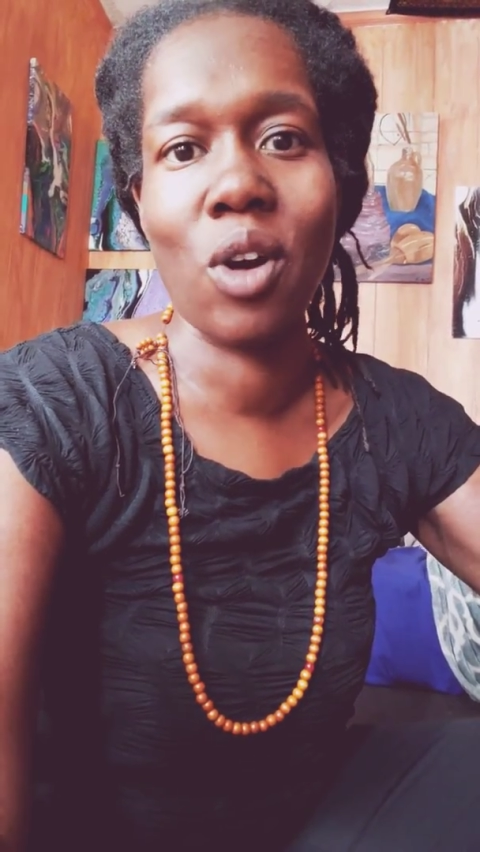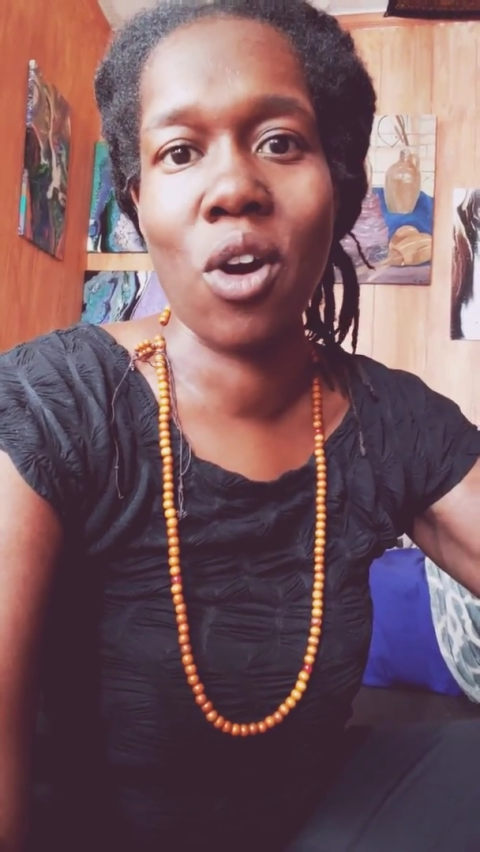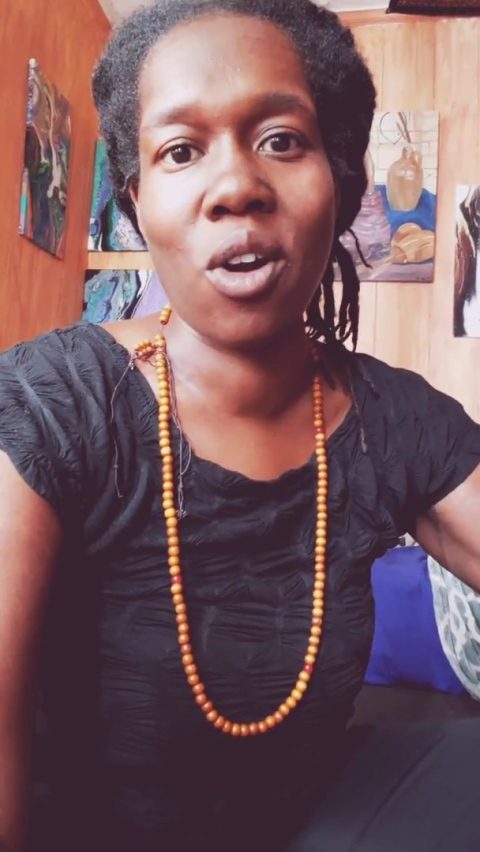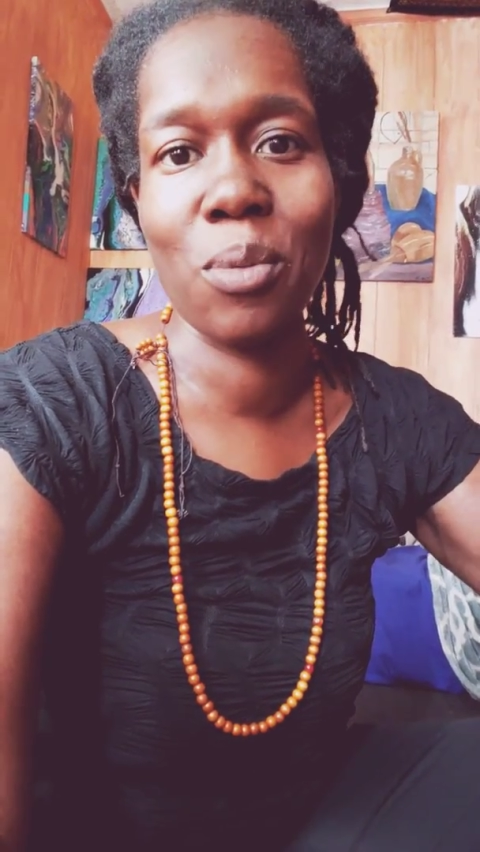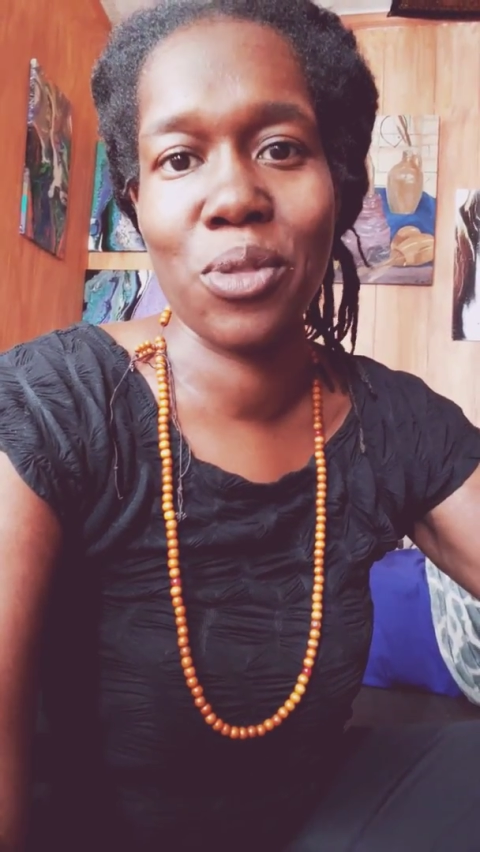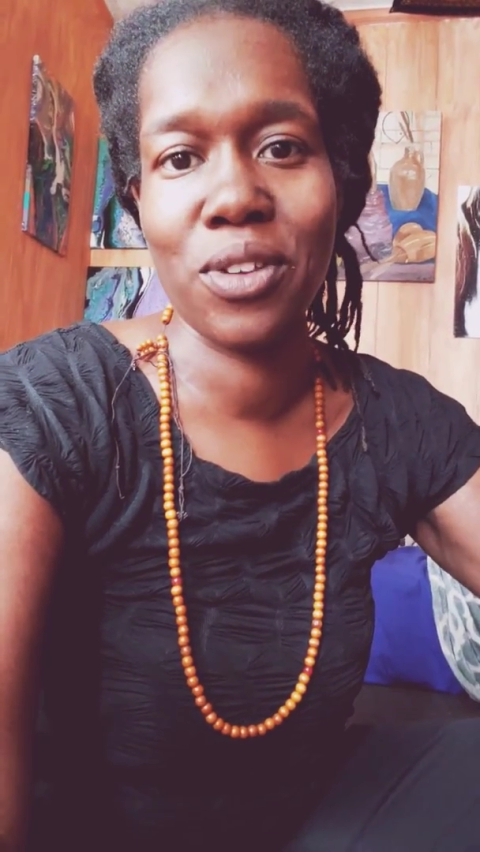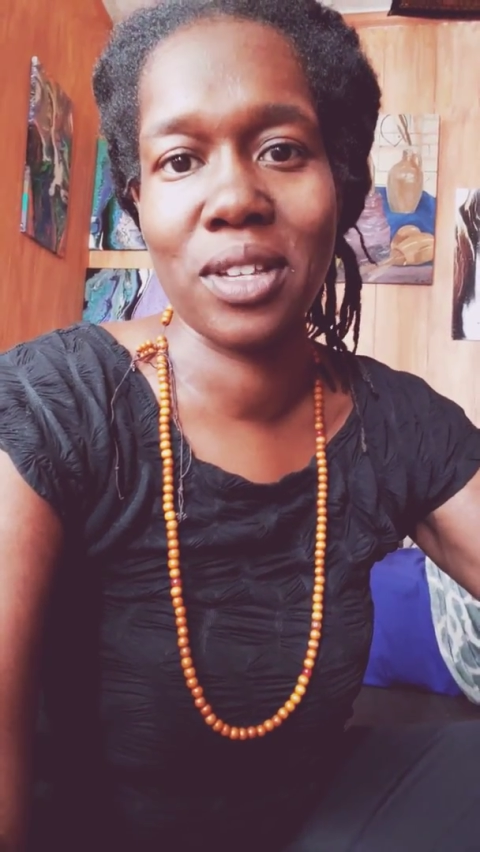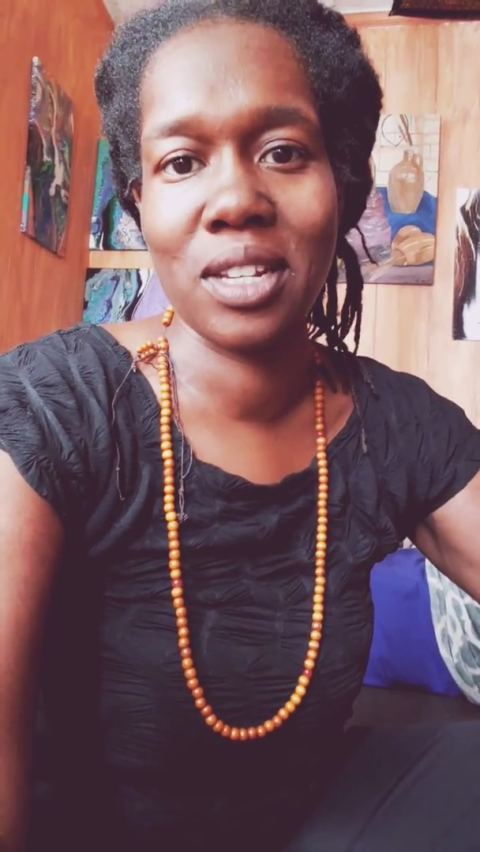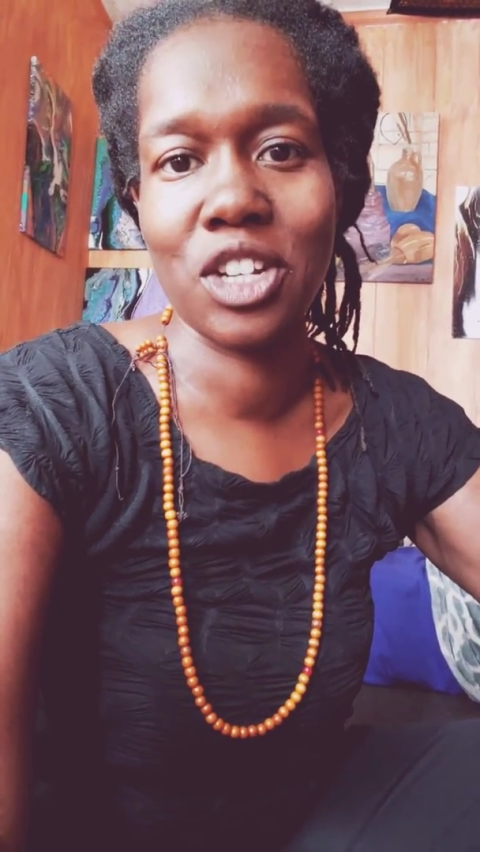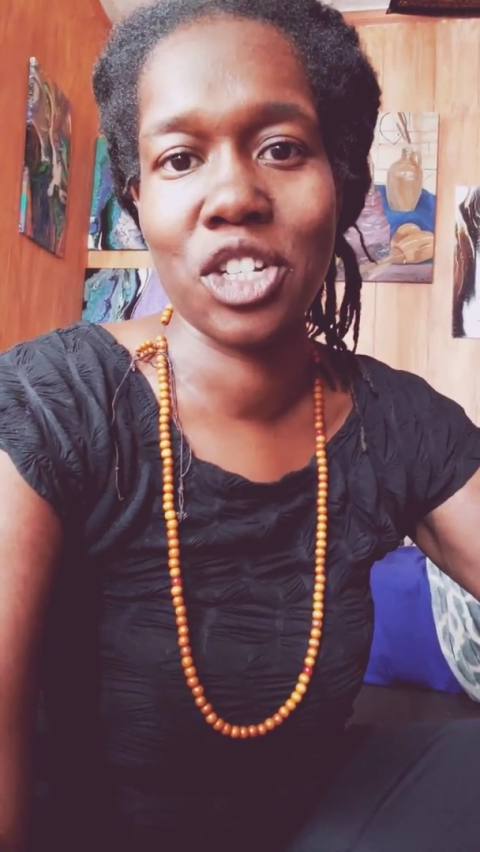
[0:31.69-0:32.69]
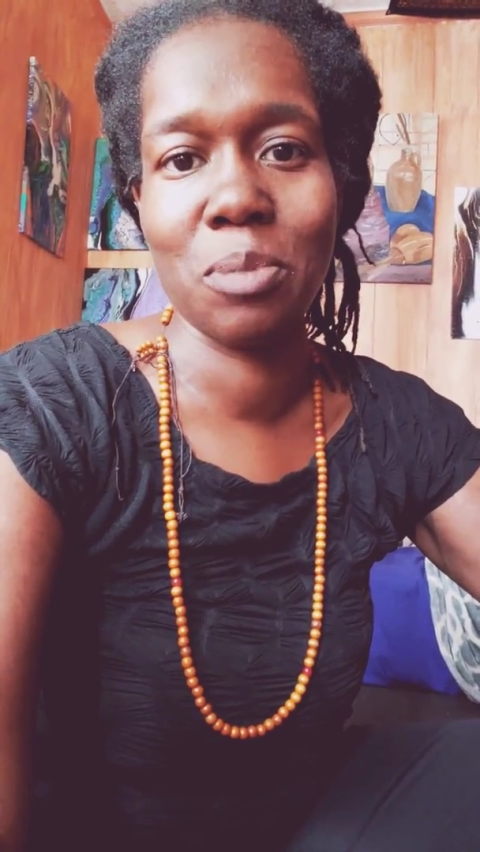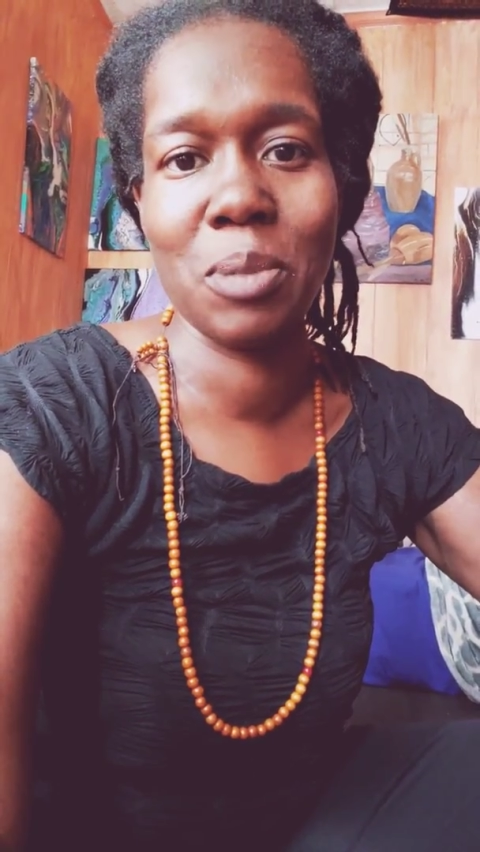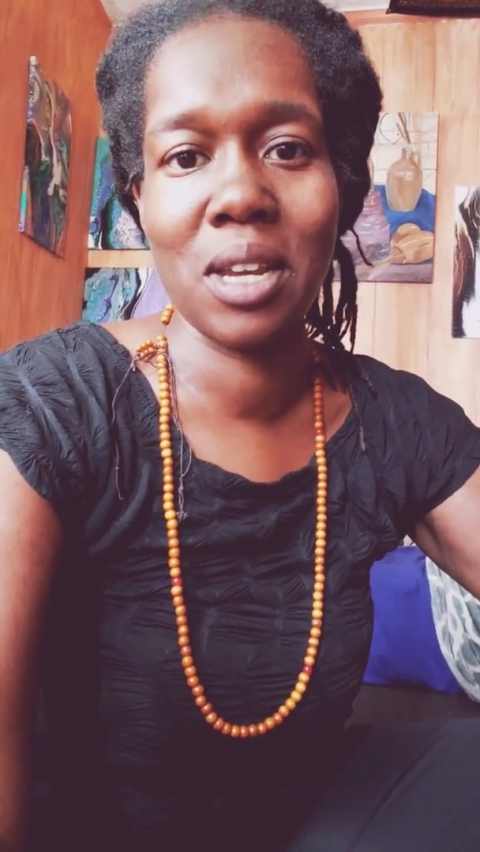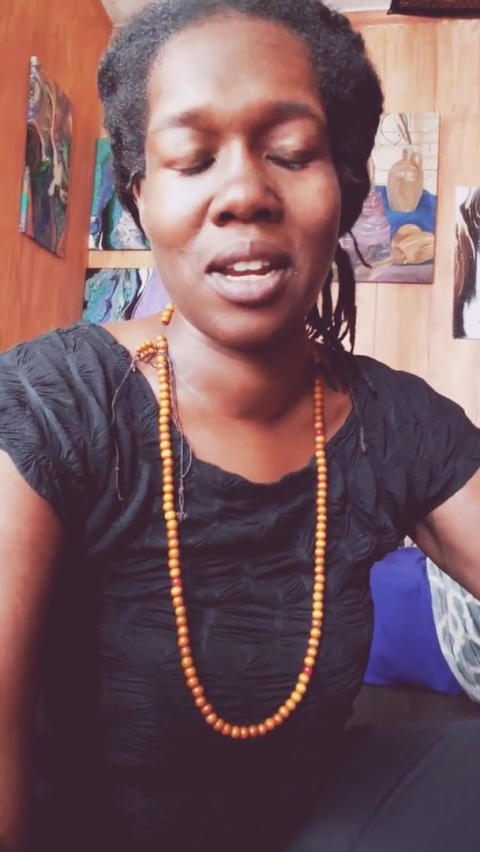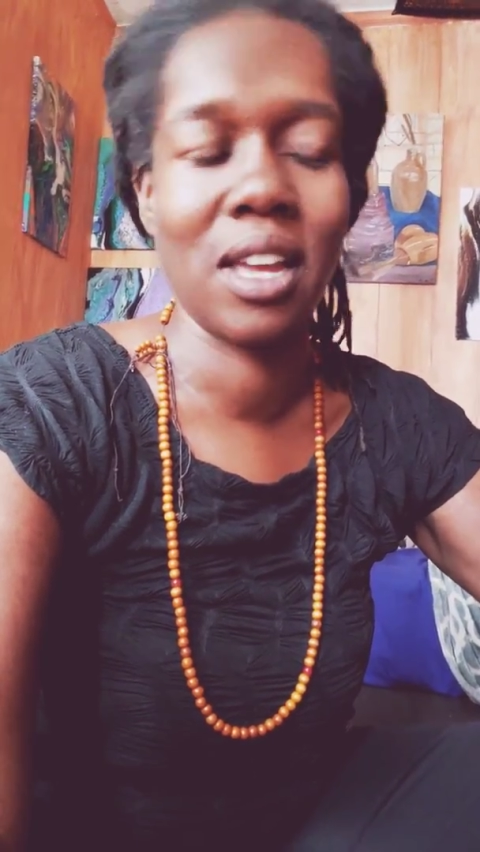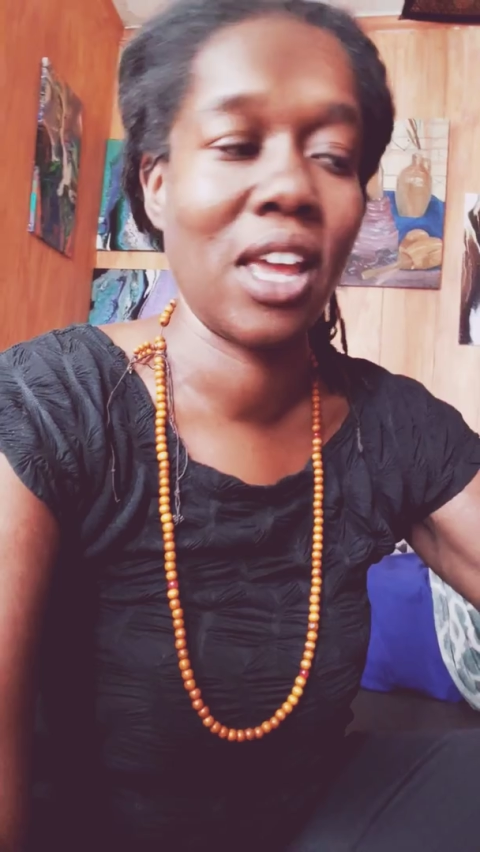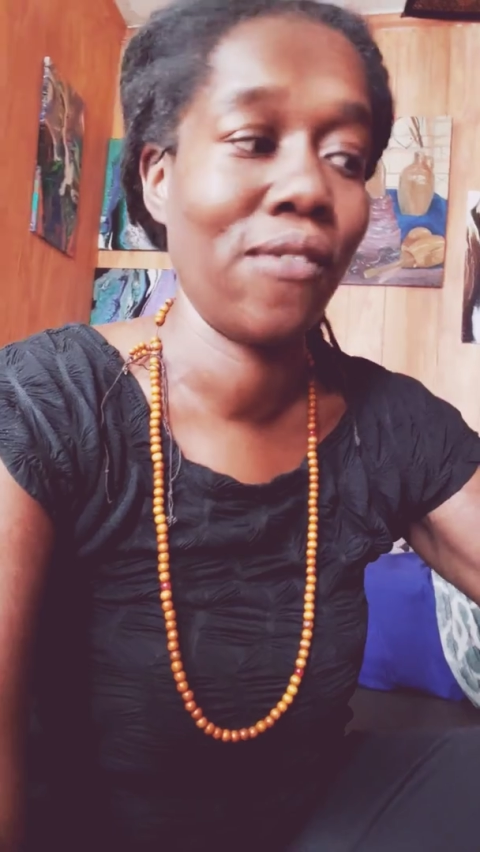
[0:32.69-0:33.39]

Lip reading: horrible things that I shouldn't be eating.